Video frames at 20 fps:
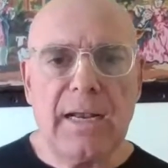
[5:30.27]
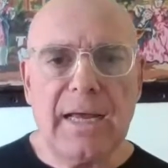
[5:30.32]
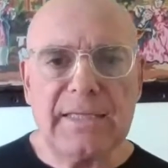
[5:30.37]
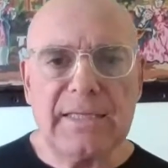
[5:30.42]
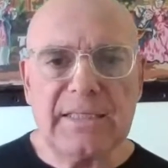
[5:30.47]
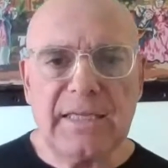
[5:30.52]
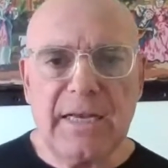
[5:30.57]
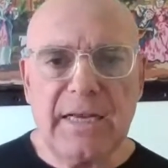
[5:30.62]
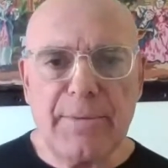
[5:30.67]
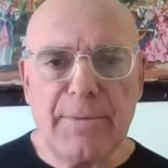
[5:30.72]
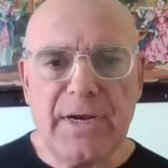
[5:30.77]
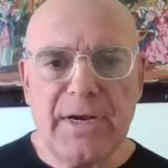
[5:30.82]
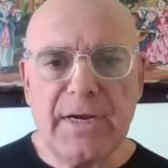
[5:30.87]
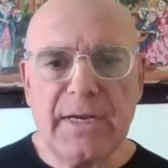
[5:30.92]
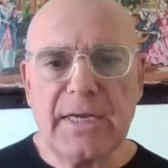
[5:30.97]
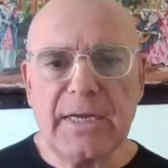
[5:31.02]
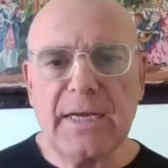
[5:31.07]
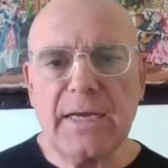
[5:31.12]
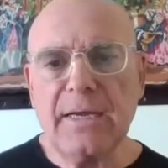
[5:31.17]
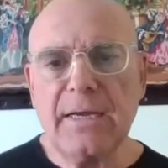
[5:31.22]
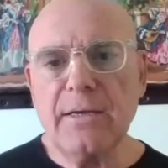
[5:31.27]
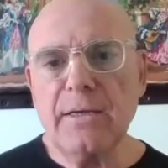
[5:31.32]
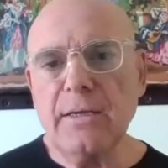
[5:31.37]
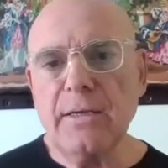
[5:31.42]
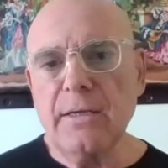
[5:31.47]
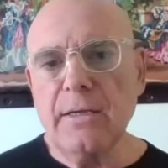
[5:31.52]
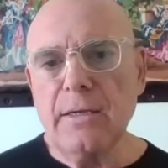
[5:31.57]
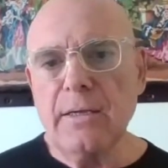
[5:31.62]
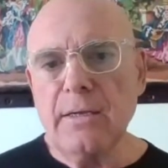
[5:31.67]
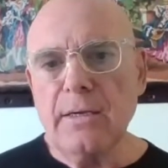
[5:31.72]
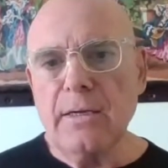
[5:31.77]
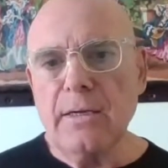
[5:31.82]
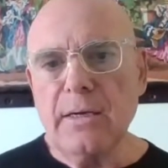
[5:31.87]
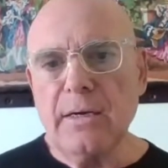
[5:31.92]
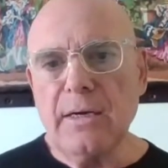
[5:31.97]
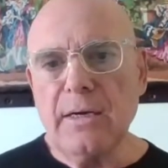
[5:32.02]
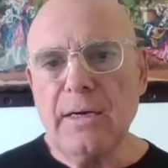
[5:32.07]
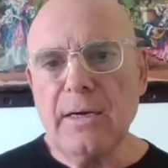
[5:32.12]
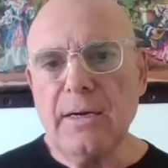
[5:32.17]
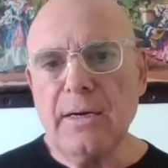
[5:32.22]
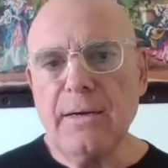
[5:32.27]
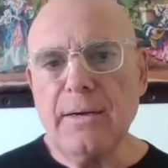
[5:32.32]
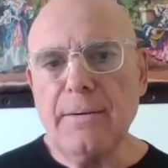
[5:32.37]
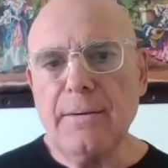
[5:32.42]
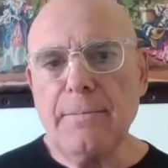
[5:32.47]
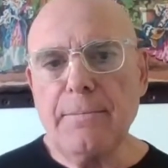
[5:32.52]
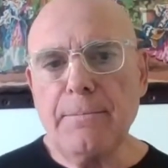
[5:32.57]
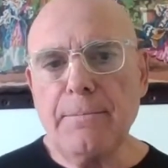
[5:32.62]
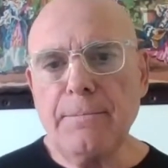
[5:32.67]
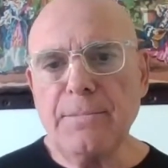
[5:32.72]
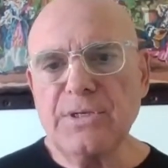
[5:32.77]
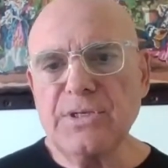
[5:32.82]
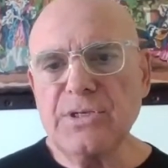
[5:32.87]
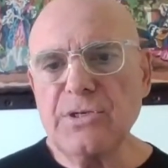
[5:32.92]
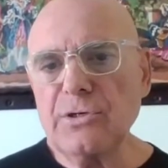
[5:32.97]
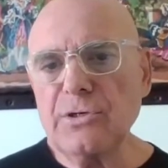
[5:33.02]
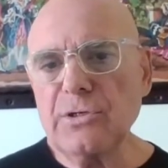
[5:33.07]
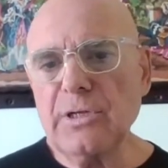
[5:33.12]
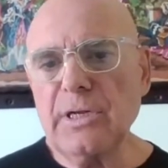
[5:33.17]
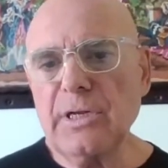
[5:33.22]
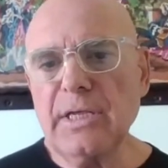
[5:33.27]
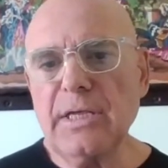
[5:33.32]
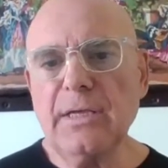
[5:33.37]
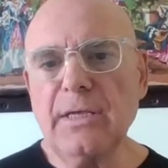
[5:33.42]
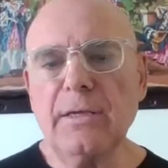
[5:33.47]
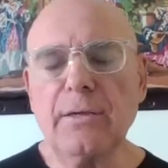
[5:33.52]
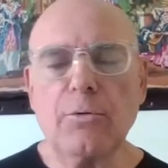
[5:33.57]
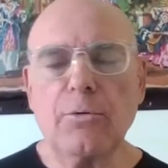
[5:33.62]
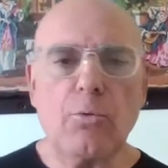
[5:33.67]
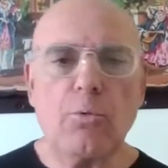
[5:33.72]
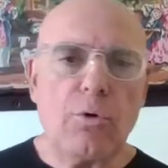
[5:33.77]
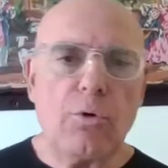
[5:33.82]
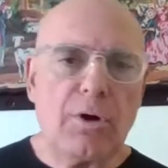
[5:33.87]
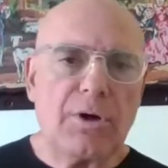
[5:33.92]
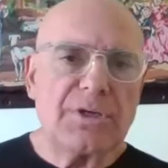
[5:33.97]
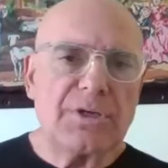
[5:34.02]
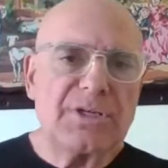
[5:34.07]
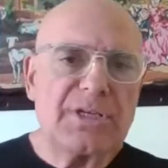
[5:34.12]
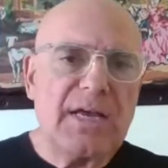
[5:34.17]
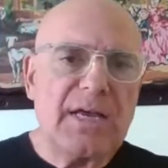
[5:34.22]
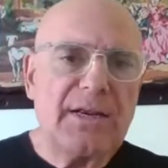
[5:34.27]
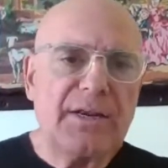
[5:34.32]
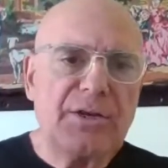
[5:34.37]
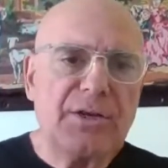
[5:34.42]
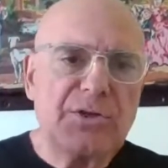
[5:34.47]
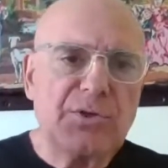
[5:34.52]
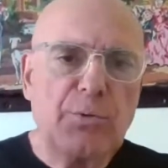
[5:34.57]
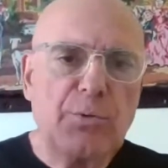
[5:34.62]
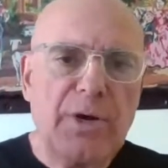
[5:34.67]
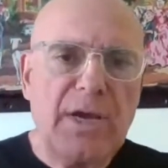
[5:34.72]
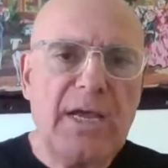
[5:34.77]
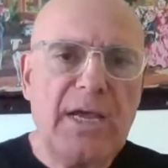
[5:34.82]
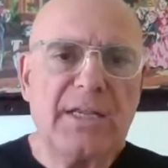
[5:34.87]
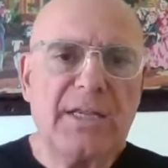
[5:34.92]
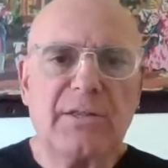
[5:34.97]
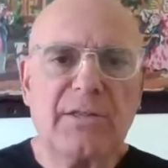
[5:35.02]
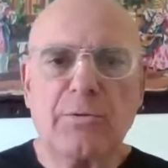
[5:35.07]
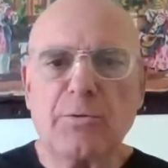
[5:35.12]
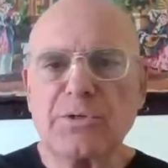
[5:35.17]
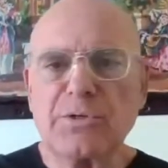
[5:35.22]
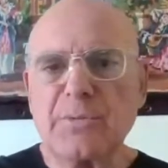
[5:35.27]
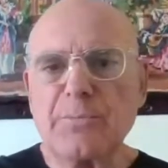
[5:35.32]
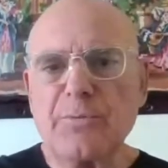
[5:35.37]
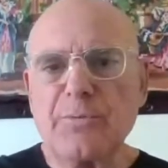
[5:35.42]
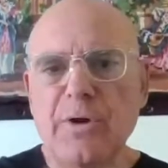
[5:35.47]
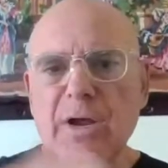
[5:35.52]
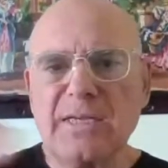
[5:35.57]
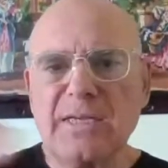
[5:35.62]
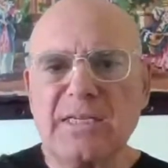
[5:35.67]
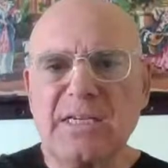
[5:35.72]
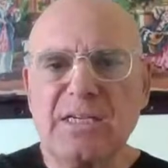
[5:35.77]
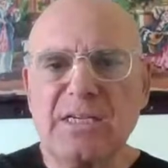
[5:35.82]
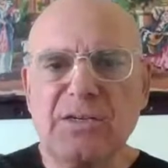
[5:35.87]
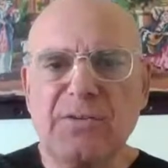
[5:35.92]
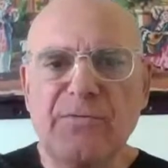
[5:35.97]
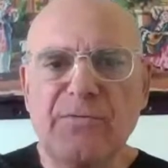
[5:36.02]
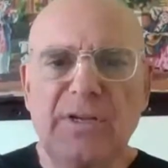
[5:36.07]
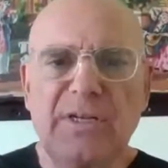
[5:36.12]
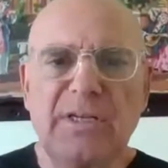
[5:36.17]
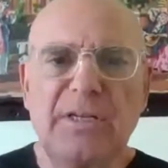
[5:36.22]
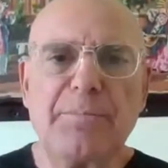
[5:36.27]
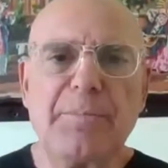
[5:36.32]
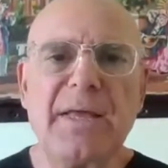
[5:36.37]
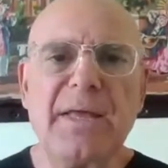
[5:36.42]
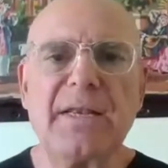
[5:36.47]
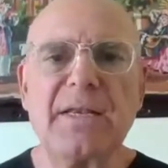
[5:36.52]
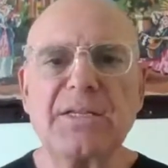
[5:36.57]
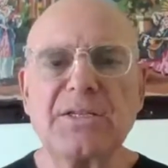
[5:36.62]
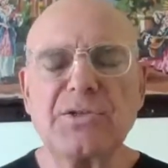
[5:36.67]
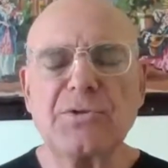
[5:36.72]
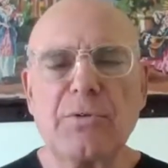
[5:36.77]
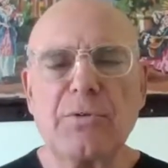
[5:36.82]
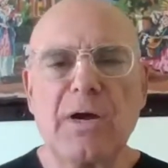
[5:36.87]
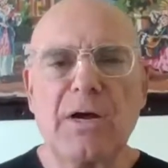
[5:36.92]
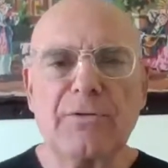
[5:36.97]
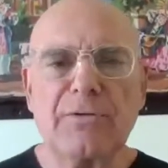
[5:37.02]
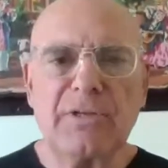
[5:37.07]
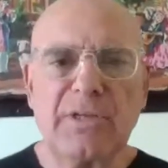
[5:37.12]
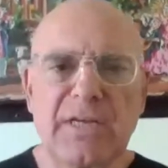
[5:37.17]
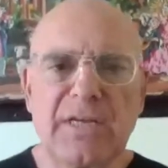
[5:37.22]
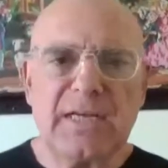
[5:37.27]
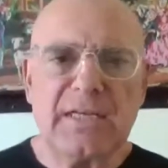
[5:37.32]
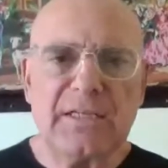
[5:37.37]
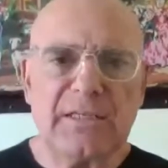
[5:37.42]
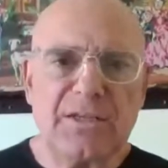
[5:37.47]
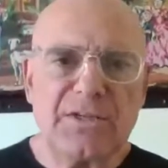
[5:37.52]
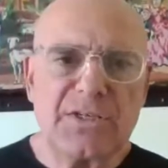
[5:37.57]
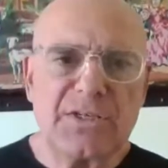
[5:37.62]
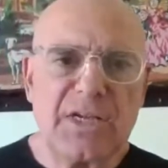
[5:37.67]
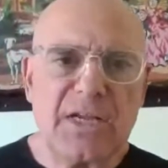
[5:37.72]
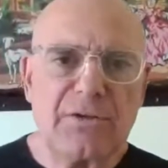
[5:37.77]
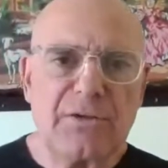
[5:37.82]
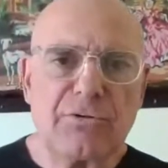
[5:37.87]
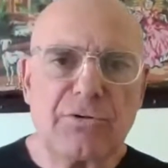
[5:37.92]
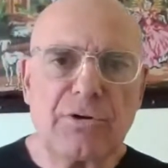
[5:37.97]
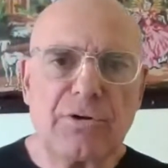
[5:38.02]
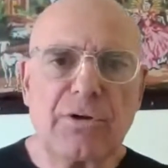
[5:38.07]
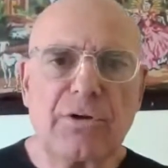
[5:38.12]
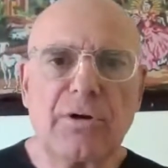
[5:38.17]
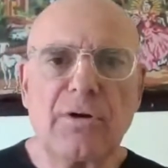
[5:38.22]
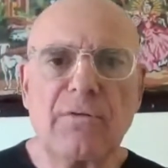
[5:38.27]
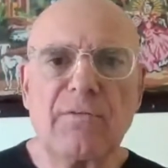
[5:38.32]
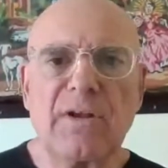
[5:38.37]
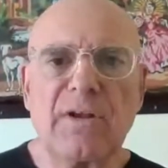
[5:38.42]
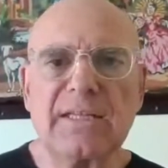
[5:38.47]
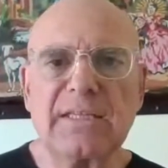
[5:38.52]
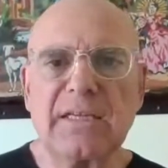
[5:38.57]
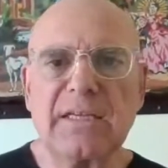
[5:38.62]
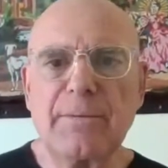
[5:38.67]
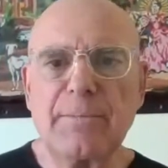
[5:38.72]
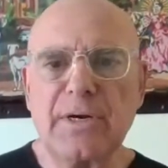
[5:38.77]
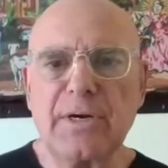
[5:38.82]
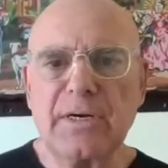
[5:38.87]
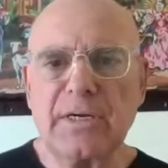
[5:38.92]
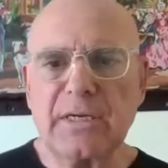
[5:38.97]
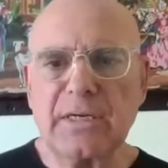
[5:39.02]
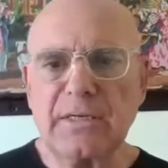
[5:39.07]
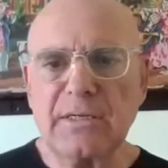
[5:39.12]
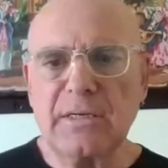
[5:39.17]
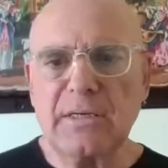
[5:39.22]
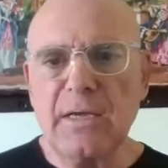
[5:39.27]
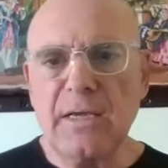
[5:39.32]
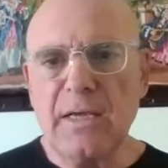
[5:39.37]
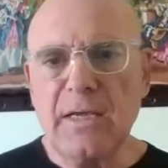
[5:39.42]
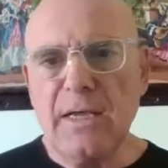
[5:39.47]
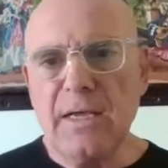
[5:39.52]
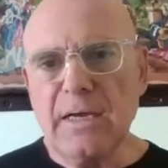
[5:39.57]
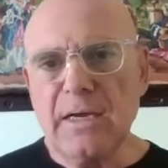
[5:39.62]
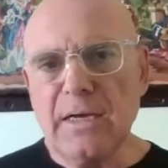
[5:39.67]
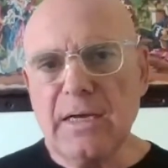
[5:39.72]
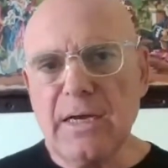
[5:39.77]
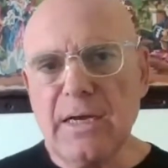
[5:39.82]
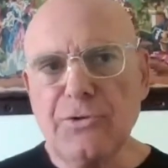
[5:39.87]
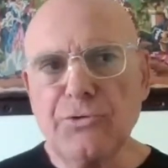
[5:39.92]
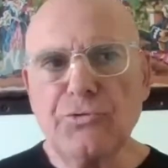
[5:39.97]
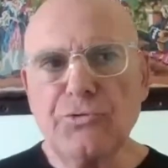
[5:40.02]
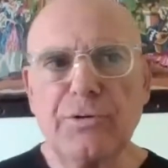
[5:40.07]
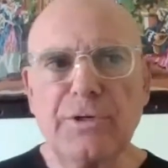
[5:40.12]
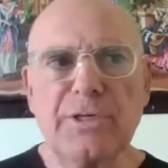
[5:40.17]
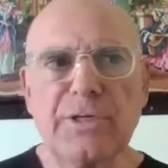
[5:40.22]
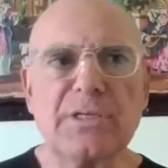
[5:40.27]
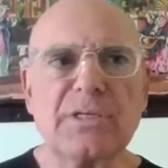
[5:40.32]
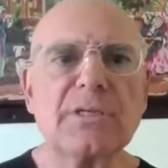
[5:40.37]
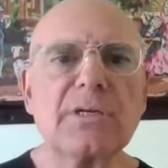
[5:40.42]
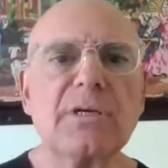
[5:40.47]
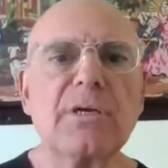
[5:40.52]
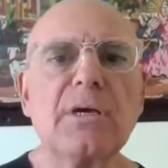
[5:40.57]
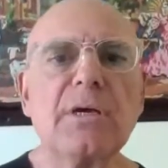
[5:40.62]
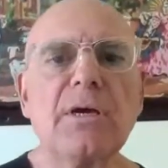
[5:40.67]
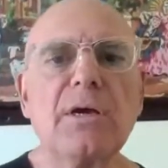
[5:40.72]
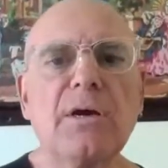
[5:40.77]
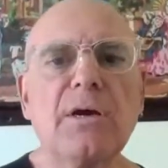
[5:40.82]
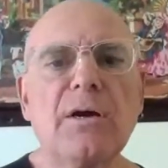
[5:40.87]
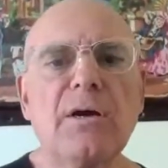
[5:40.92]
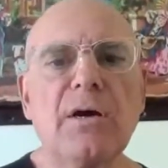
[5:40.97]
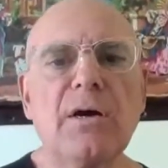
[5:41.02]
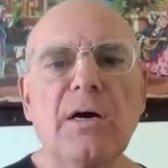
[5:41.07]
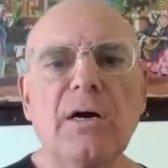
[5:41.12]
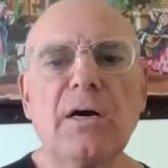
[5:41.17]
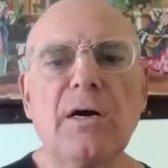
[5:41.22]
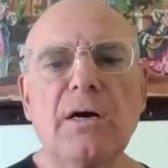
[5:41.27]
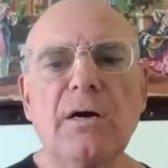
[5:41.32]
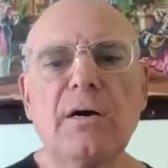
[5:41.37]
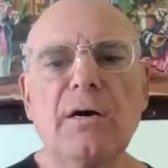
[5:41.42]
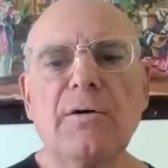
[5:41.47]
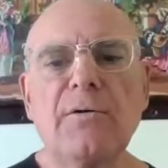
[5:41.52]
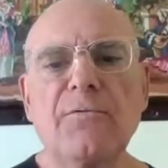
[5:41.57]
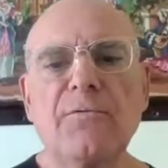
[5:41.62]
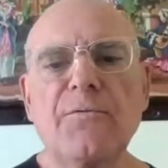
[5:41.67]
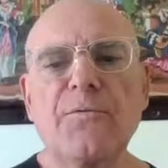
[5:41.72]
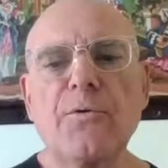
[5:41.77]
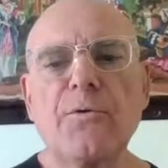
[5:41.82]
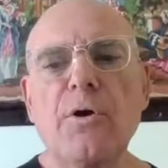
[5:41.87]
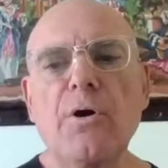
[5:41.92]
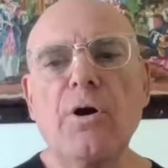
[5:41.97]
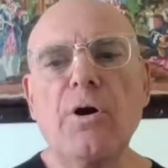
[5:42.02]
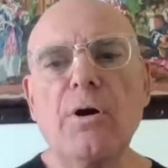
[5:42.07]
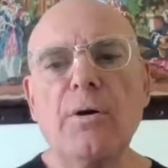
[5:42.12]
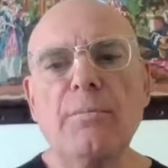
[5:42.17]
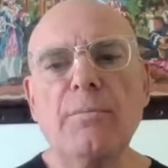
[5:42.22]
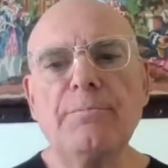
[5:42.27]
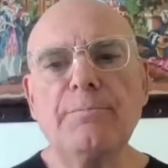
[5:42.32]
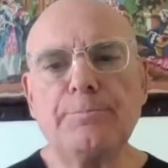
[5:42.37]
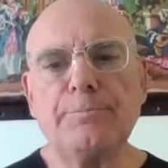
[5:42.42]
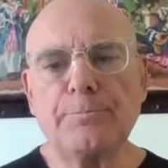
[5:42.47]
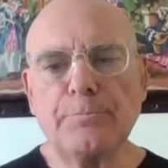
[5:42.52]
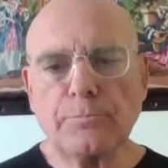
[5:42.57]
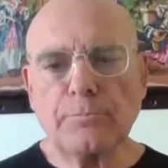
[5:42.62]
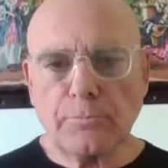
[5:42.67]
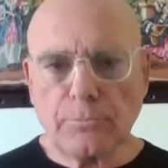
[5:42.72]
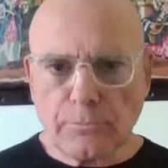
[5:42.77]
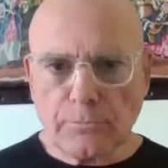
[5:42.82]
Latin America certainly was on its way. There was a process of independence throughout the 19th century of Latin American countries from